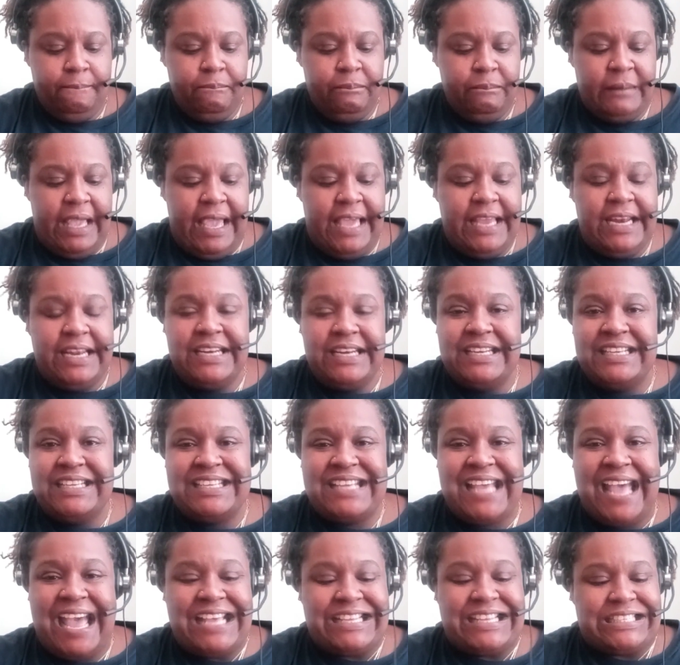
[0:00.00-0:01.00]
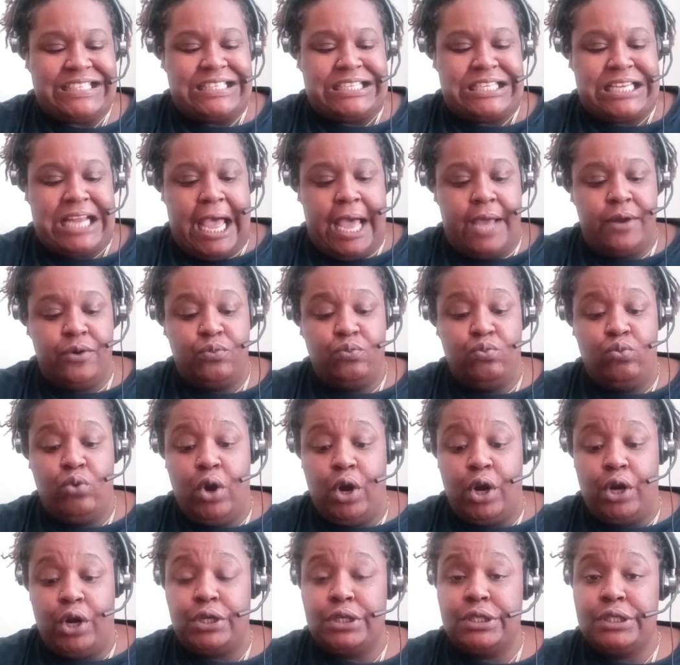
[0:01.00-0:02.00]
and it has not
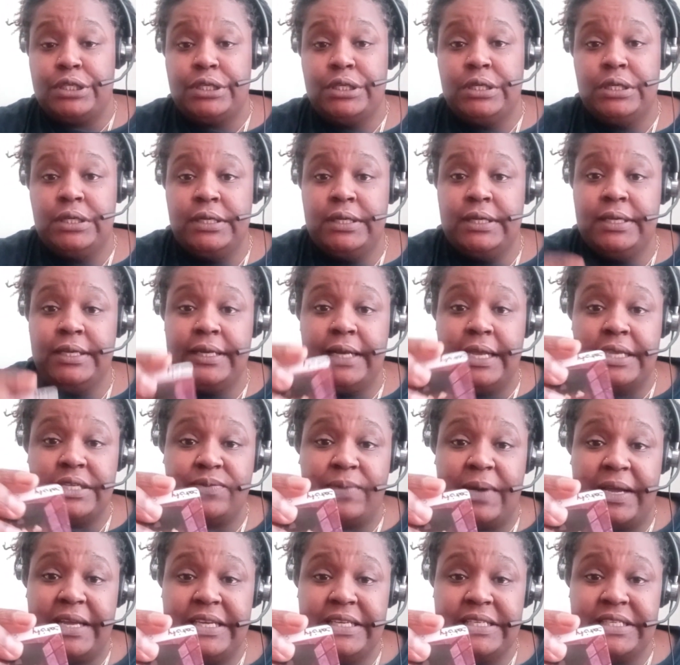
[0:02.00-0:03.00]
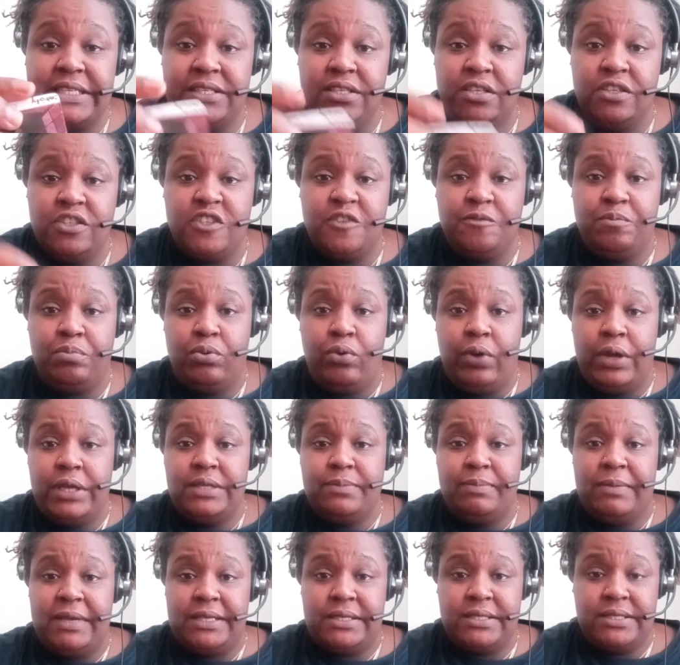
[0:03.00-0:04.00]
worked. That's why he's in
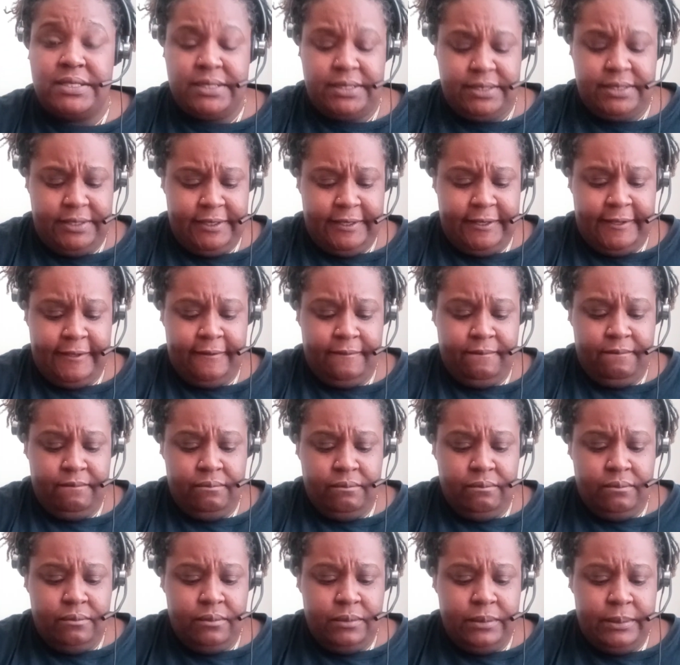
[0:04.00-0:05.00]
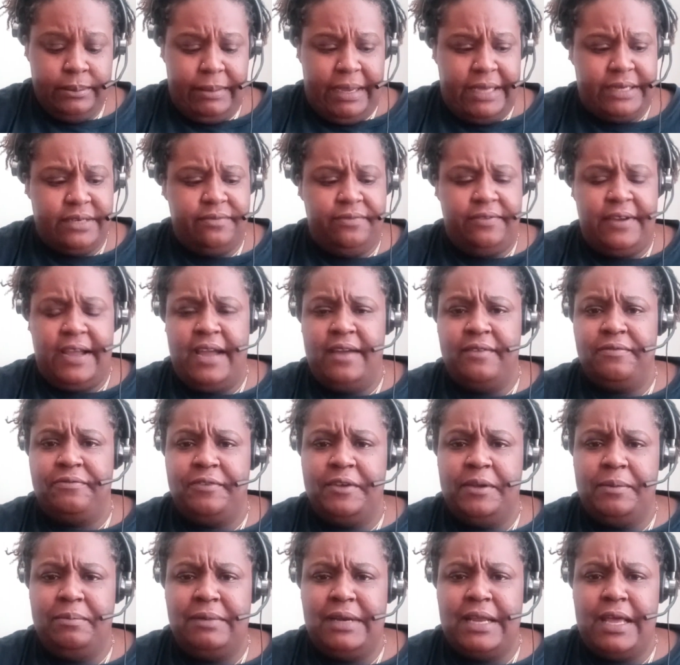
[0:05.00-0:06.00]
disappointment. My divine
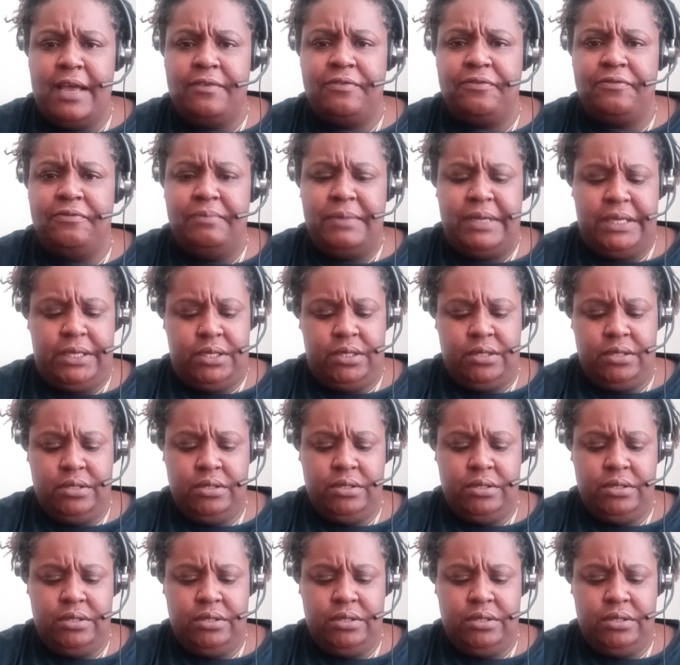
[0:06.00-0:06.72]
fem left me.